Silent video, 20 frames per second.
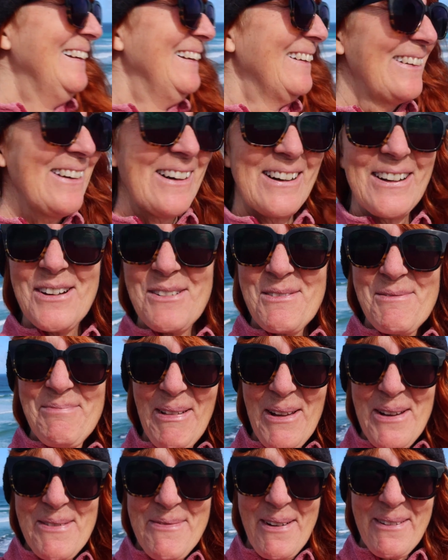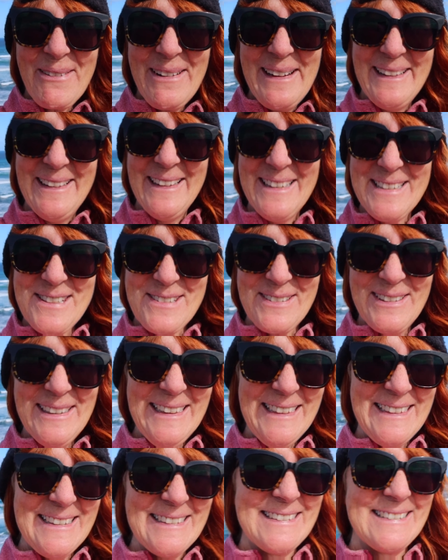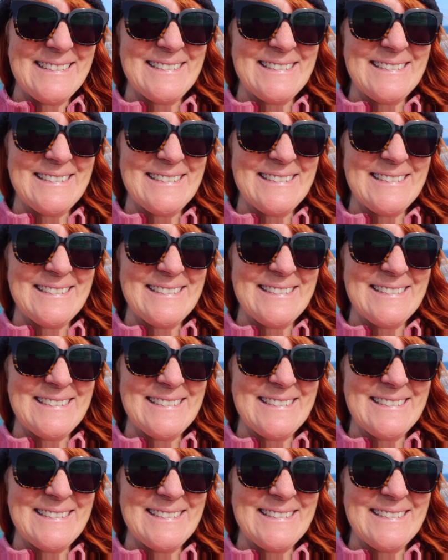Got a good blooper reel this week.